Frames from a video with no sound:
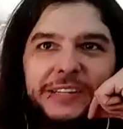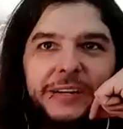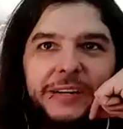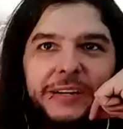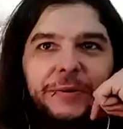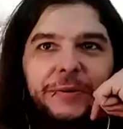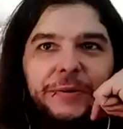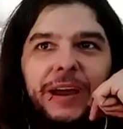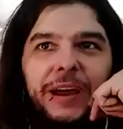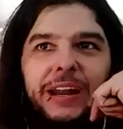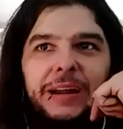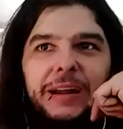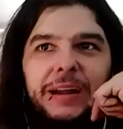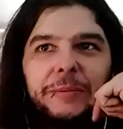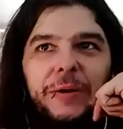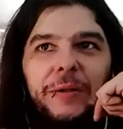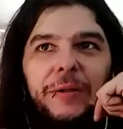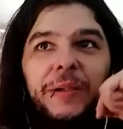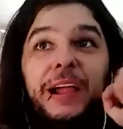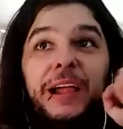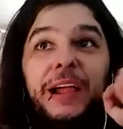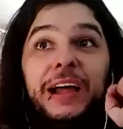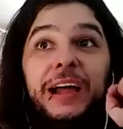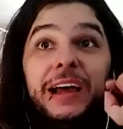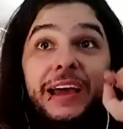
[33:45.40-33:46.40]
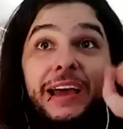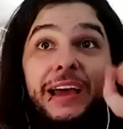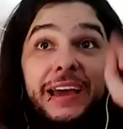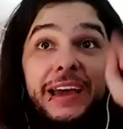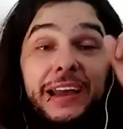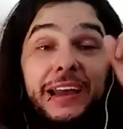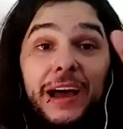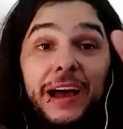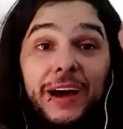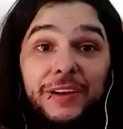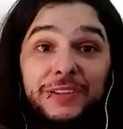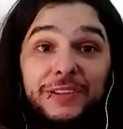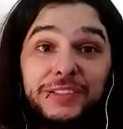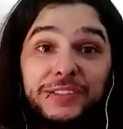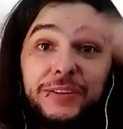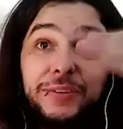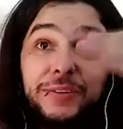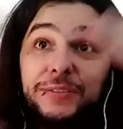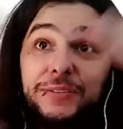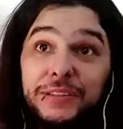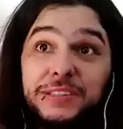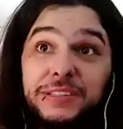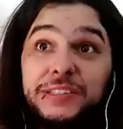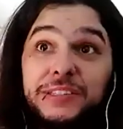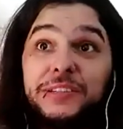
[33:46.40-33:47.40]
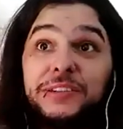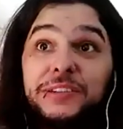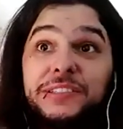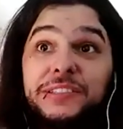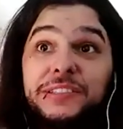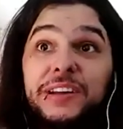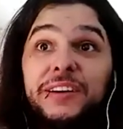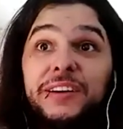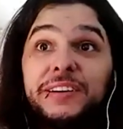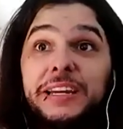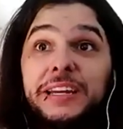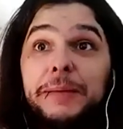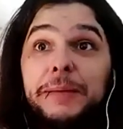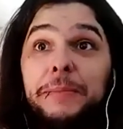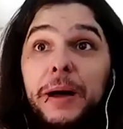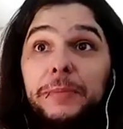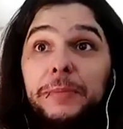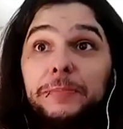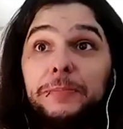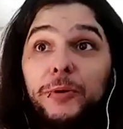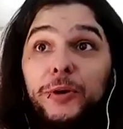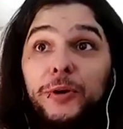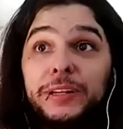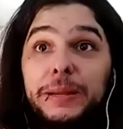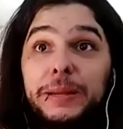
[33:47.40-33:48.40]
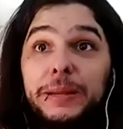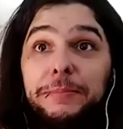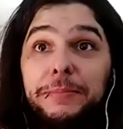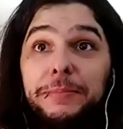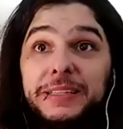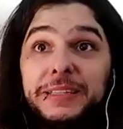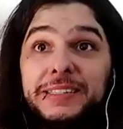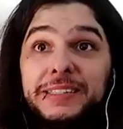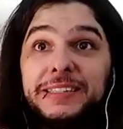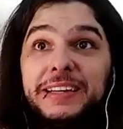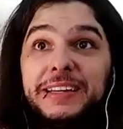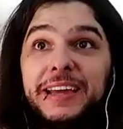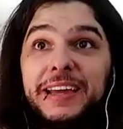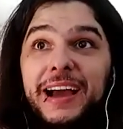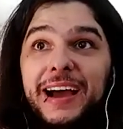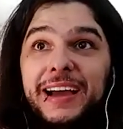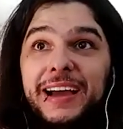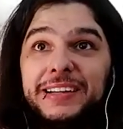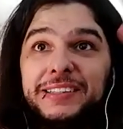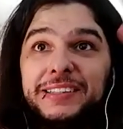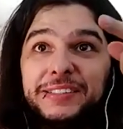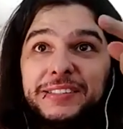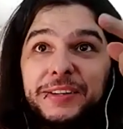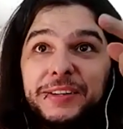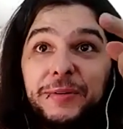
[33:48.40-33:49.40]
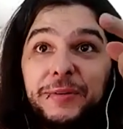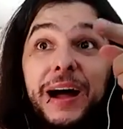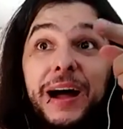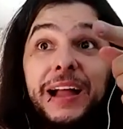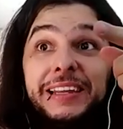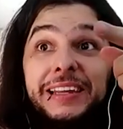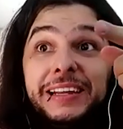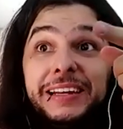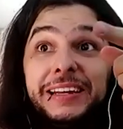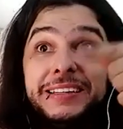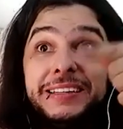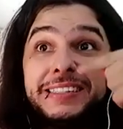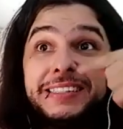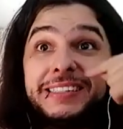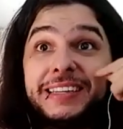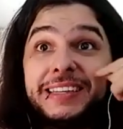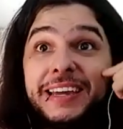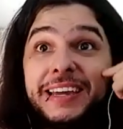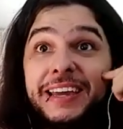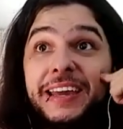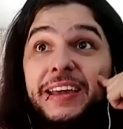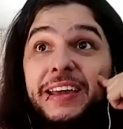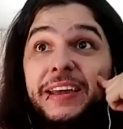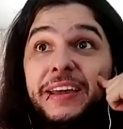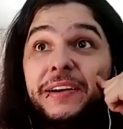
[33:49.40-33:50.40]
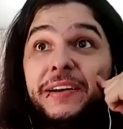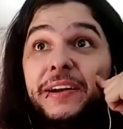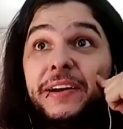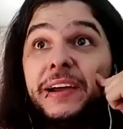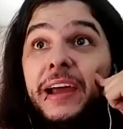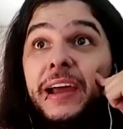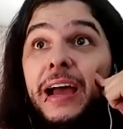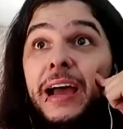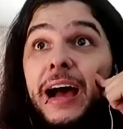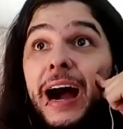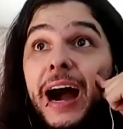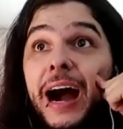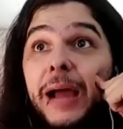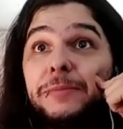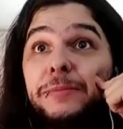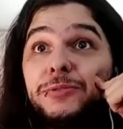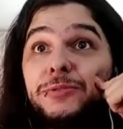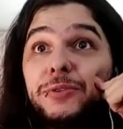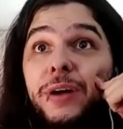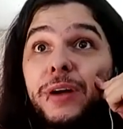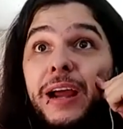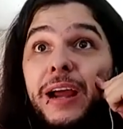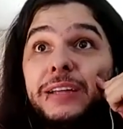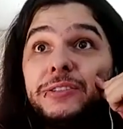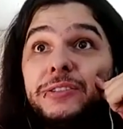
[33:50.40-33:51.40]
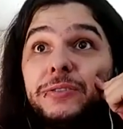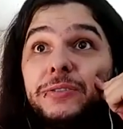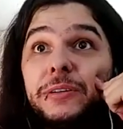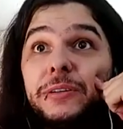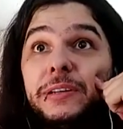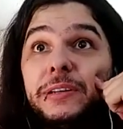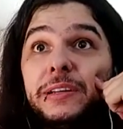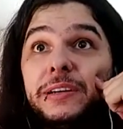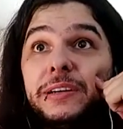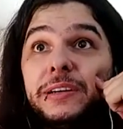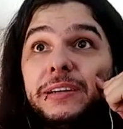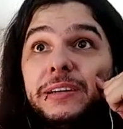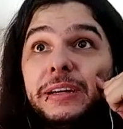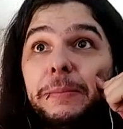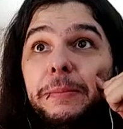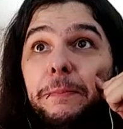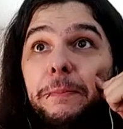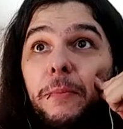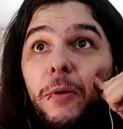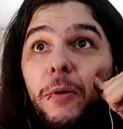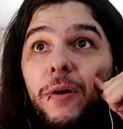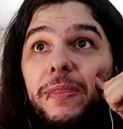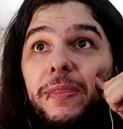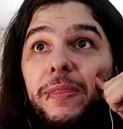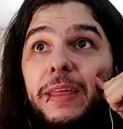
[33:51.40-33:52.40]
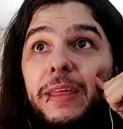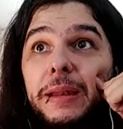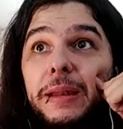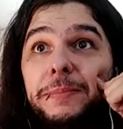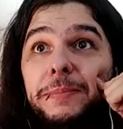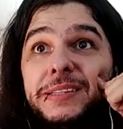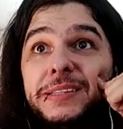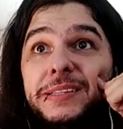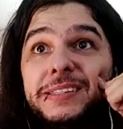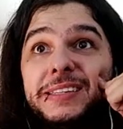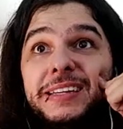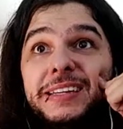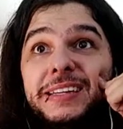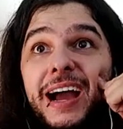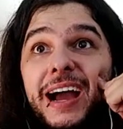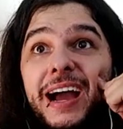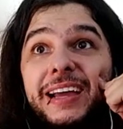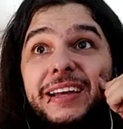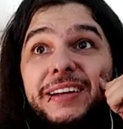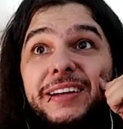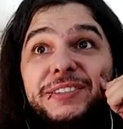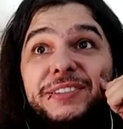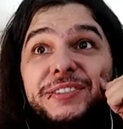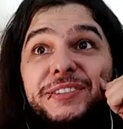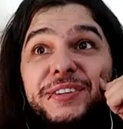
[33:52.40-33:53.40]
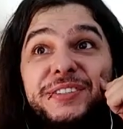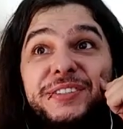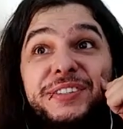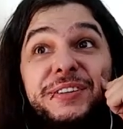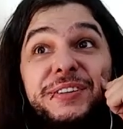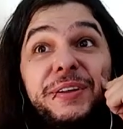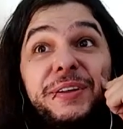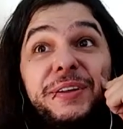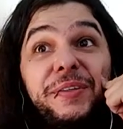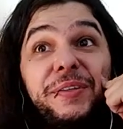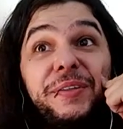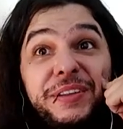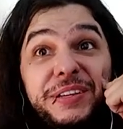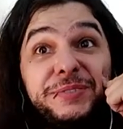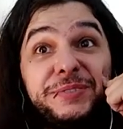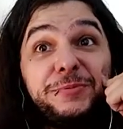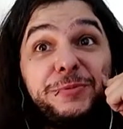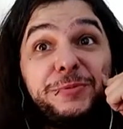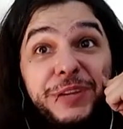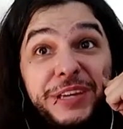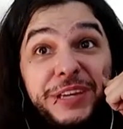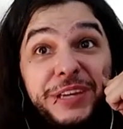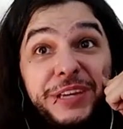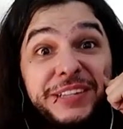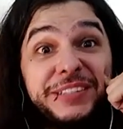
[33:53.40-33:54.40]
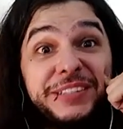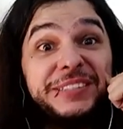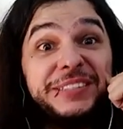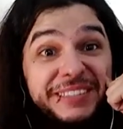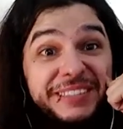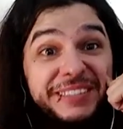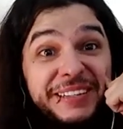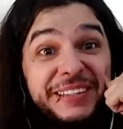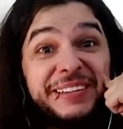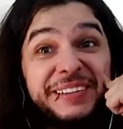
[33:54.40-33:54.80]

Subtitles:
incredible. And also, still talking about More Than Meets the Eye. So Aline is saying here, I'm trying to learning More Than Meets the Eye guitar solo these weeks.